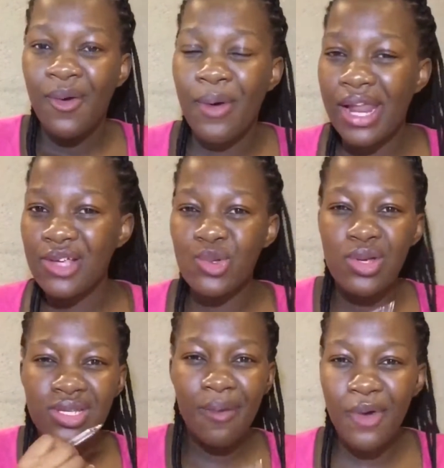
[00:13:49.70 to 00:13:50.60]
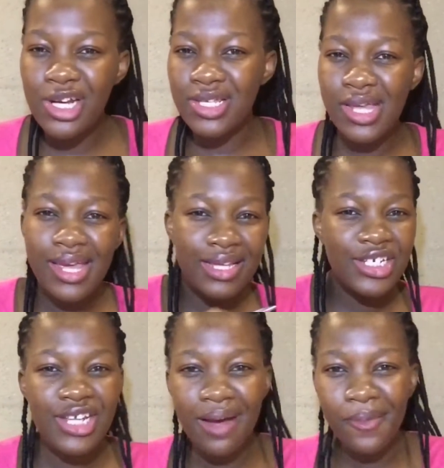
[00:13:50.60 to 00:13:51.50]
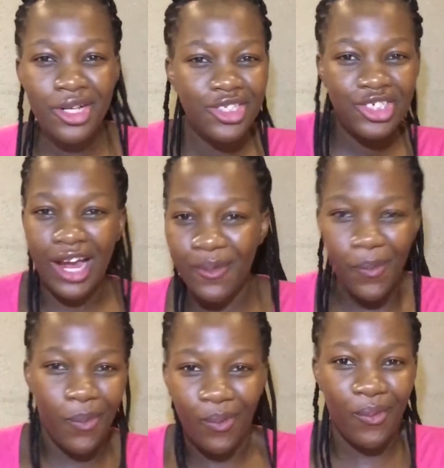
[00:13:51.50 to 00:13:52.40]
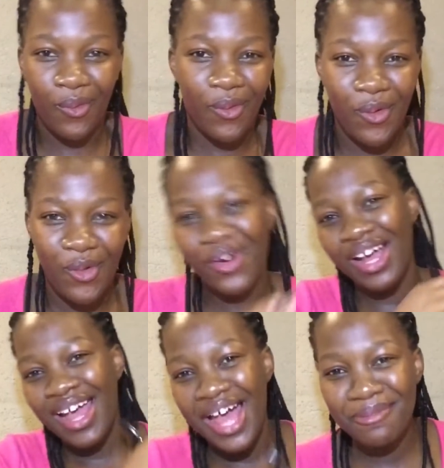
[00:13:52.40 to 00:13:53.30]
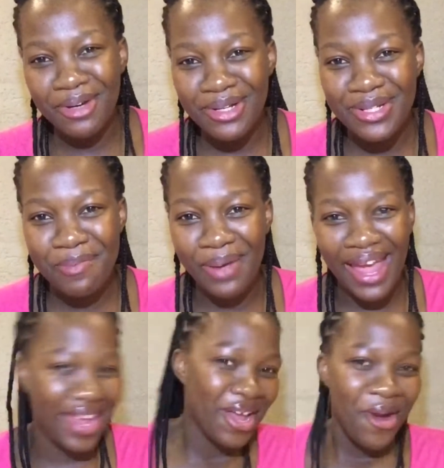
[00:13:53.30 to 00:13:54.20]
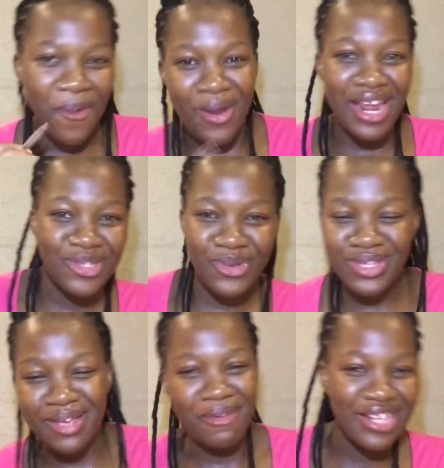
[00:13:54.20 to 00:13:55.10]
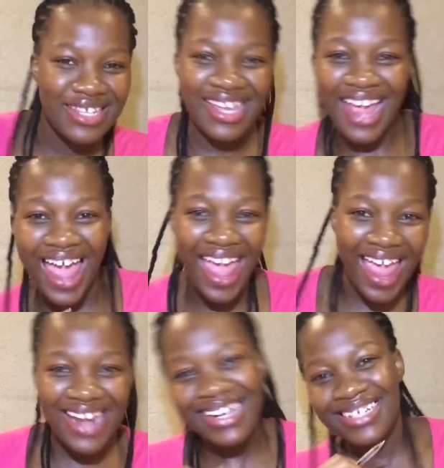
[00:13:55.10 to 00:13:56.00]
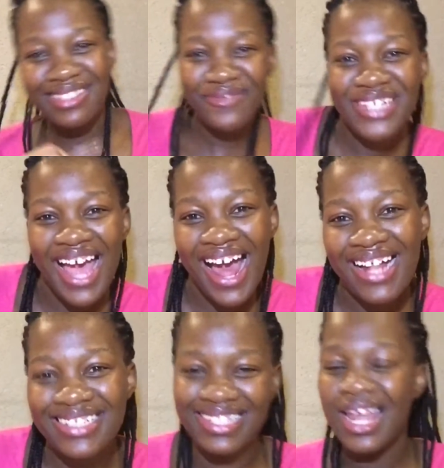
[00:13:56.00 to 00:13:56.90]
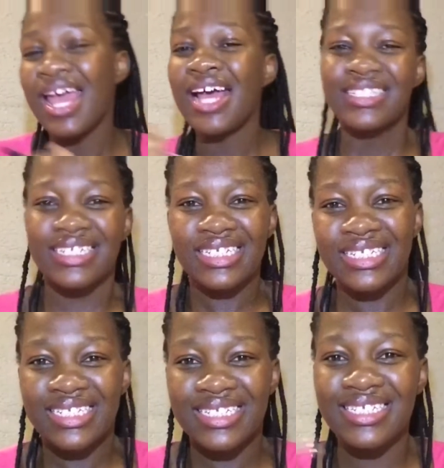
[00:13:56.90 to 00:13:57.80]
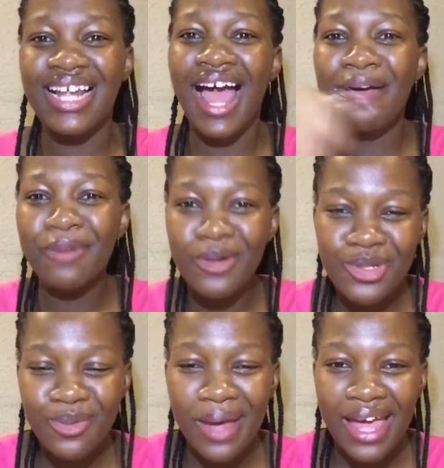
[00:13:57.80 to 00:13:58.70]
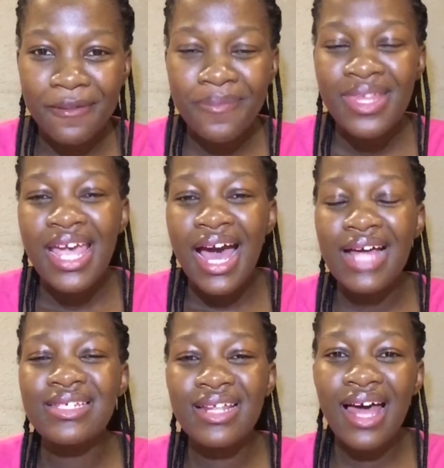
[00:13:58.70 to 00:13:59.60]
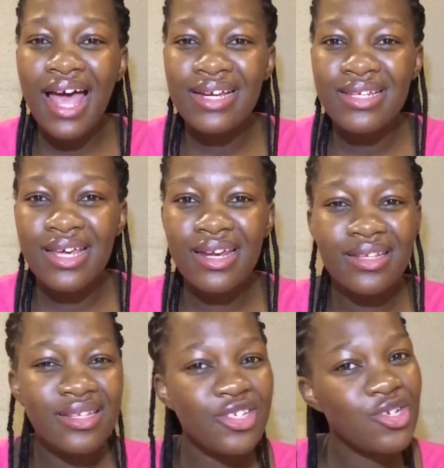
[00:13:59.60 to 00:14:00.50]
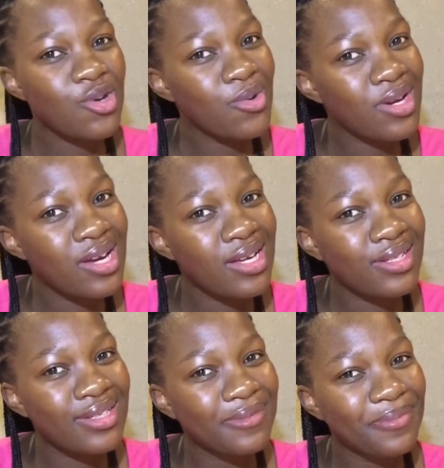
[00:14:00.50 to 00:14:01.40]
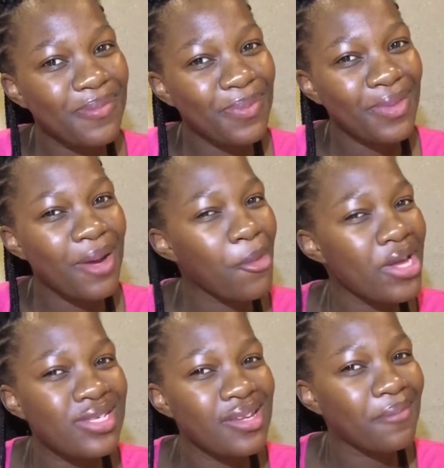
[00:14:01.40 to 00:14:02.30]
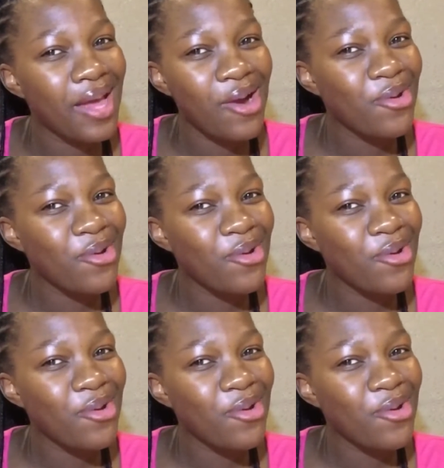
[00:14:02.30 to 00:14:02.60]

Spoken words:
When I saw someone saying sheer moisture, I'm going to buy. When I saw someone saying, hey, native child, I'm going to buy. Until I decided that, you know what? I'm wasting my